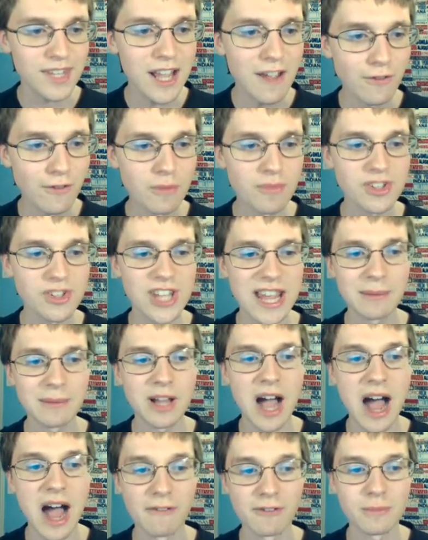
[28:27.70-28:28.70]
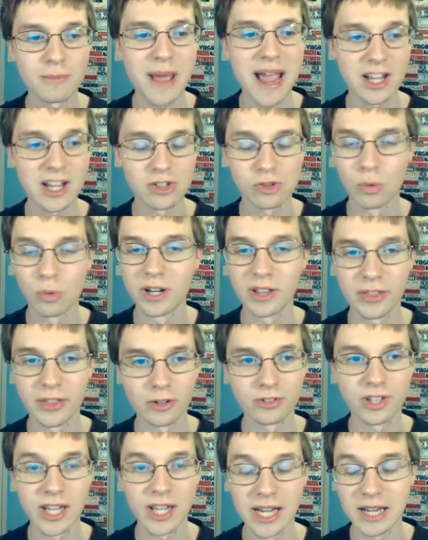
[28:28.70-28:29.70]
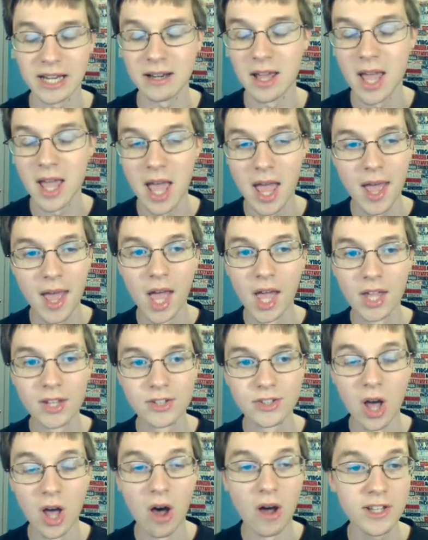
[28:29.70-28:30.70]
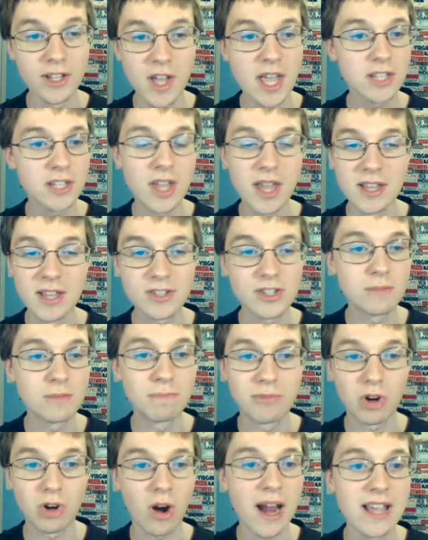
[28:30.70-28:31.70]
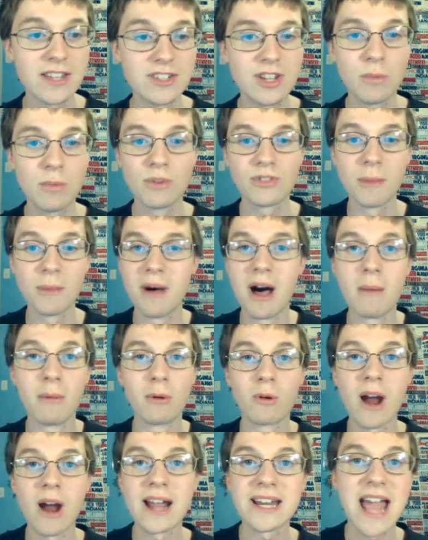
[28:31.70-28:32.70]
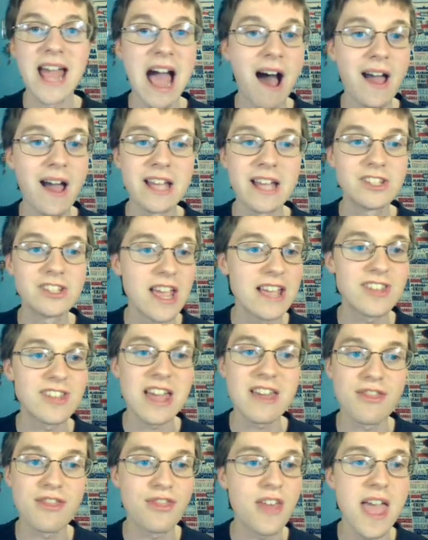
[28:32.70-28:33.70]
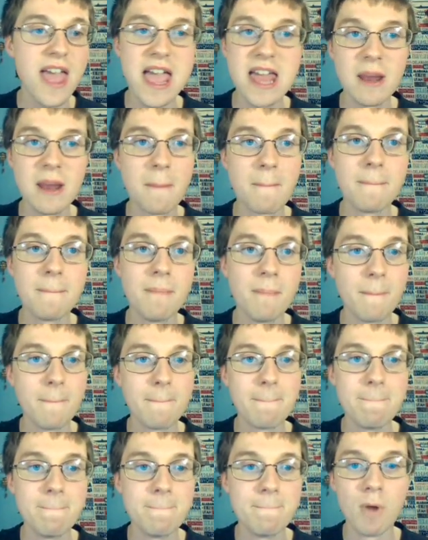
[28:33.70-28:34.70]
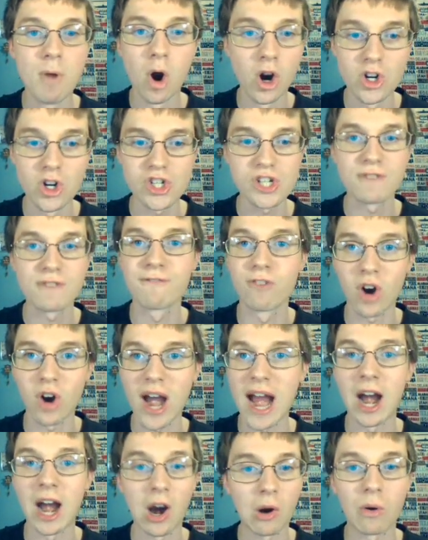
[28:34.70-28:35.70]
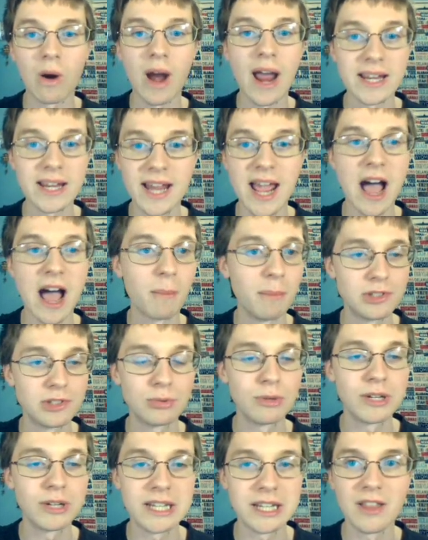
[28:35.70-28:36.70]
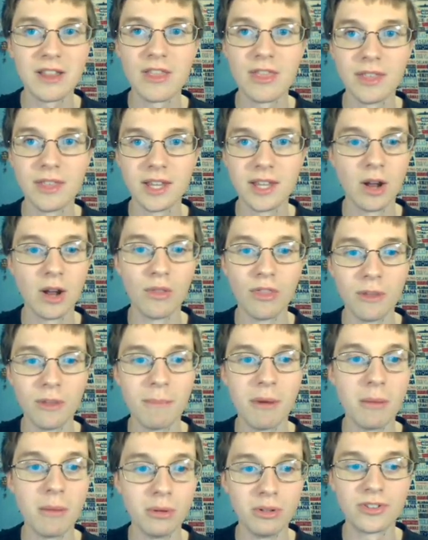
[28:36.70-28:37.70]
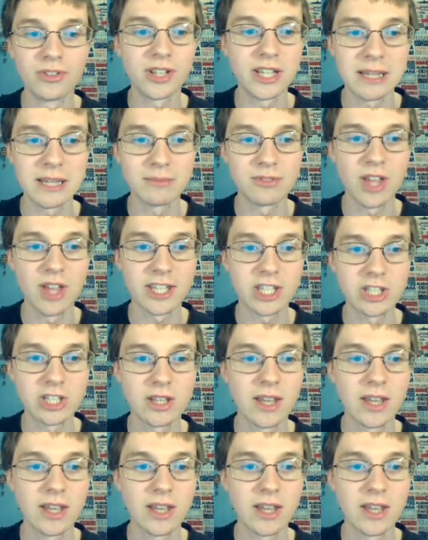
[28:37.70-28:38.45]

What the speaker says: from the same conference back in 2013. So it's just crazy with the bubble right now. It's a thin margin for error right now between the bubble teams. Like,